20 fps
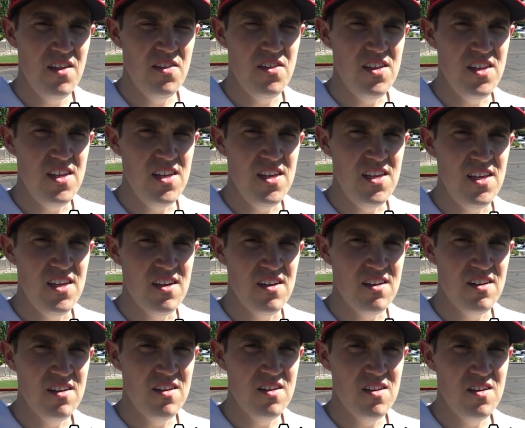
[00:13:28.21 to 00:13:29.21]
The
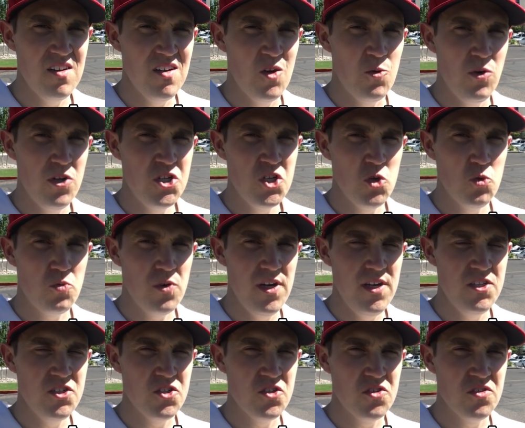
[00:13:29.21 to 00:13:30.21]
original
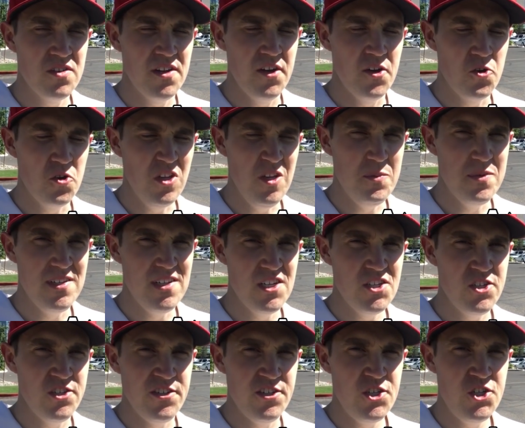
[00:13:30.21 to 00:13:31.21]
raiser in early
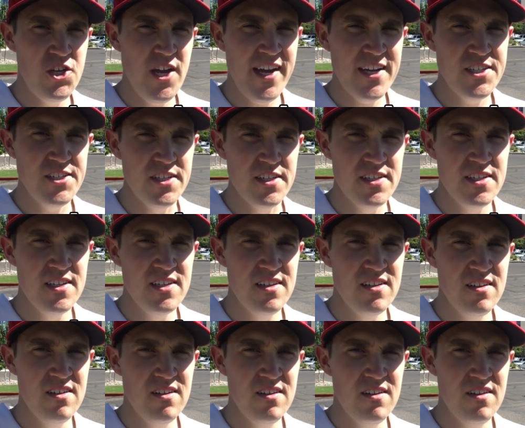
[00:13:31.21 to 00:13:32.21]
position checks it,
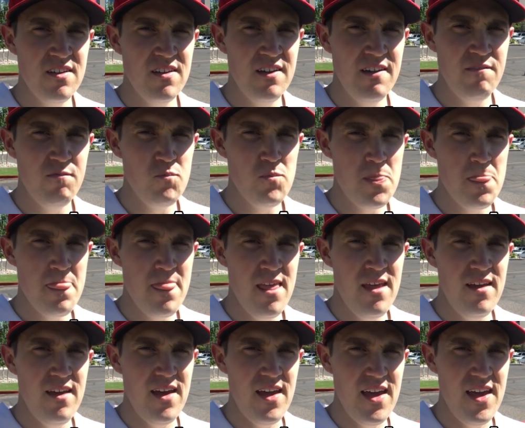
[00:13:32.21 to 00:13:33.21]

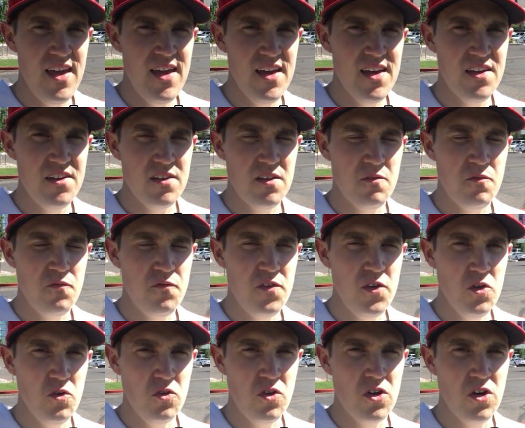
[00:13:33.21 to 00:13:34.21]
and the
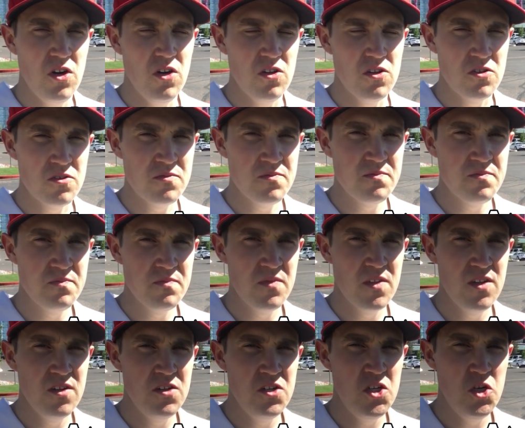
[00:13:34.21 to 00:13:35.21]
field caller,
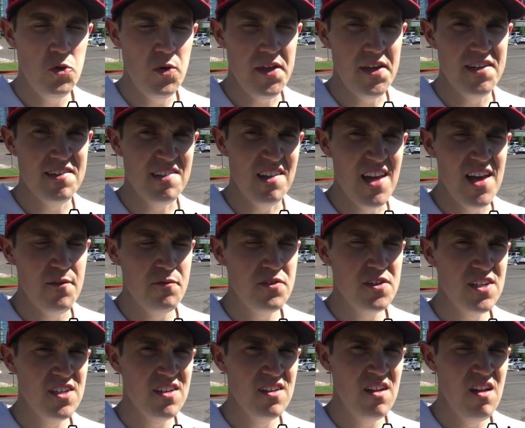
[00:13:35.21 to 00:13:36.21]
2 to his
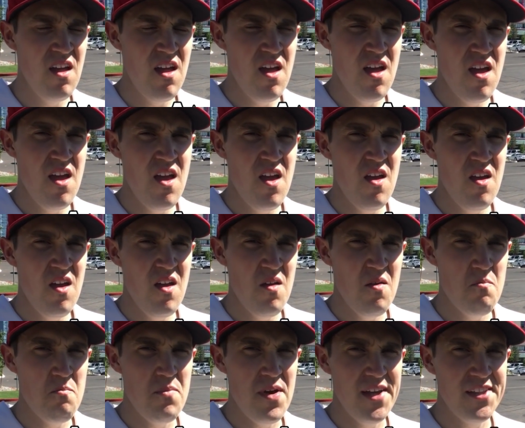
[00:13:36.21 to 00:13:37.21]
left,
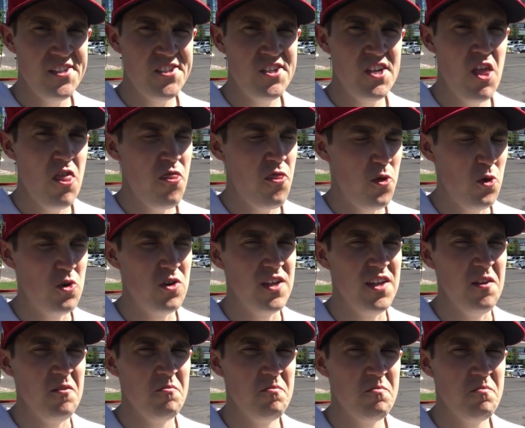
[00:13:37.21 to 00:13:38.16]
bets 30.